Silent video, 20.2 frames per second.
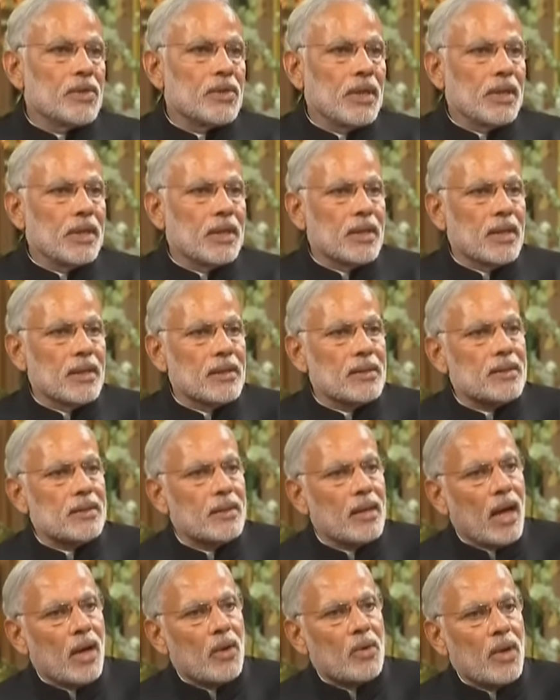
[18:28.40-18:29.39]

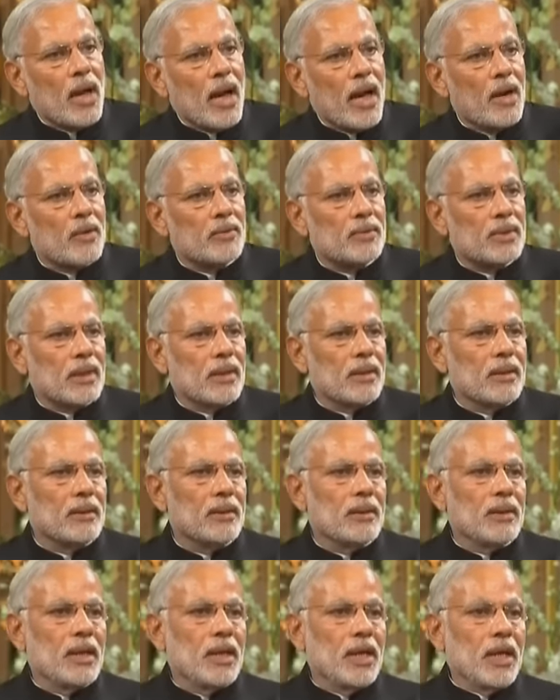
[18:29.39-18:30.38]
Citizens now have the
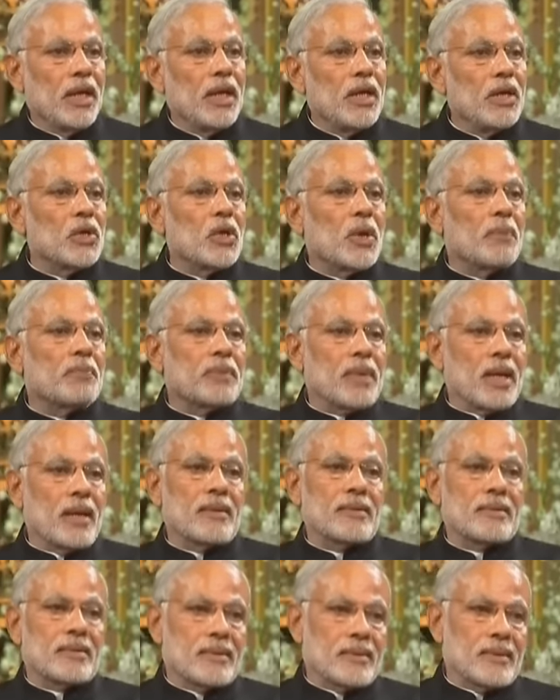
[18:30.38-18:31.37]
ease of
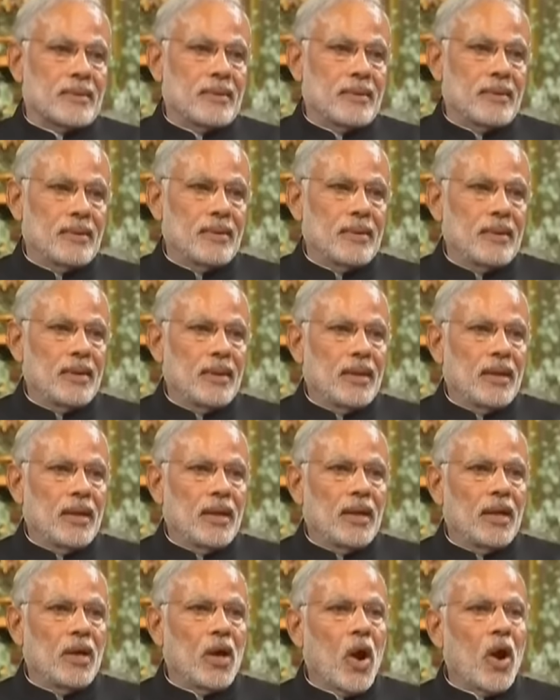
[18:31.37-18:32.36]
trust,
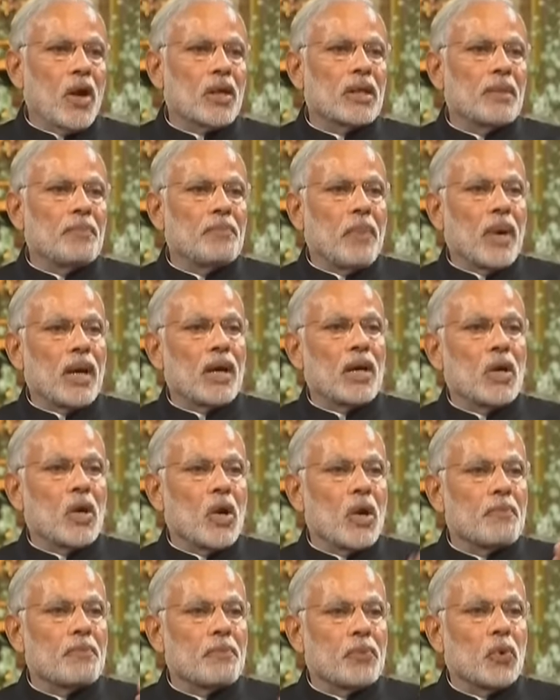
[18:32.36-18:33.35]
not the
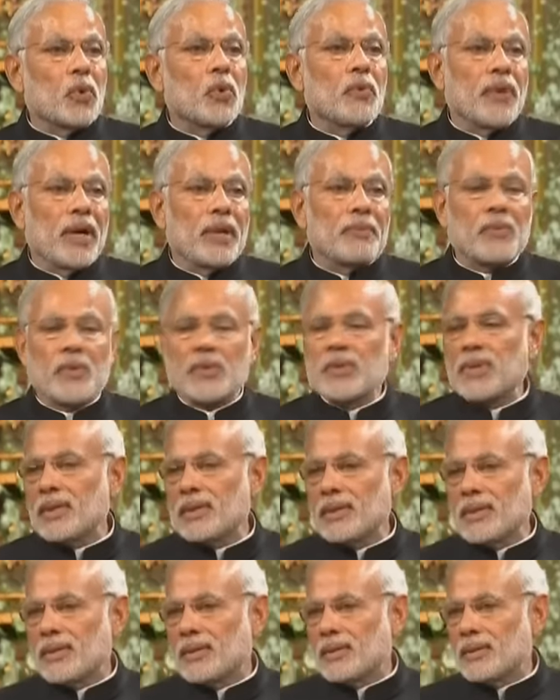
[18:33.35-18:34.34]
burden of proof and
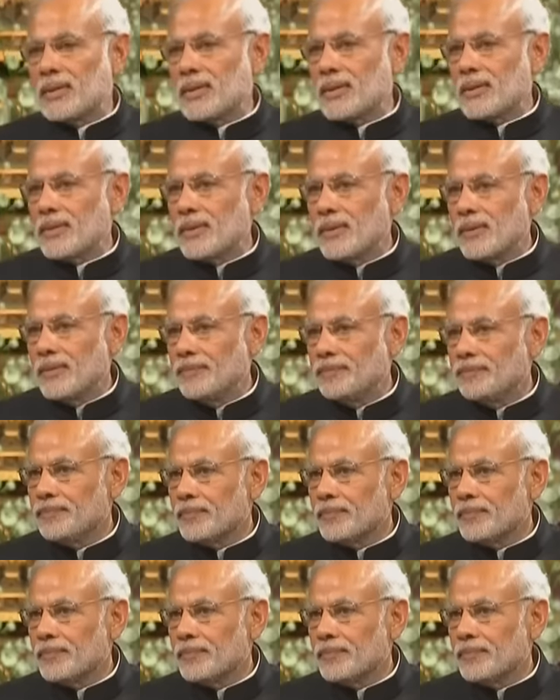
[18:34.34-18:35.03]
processes.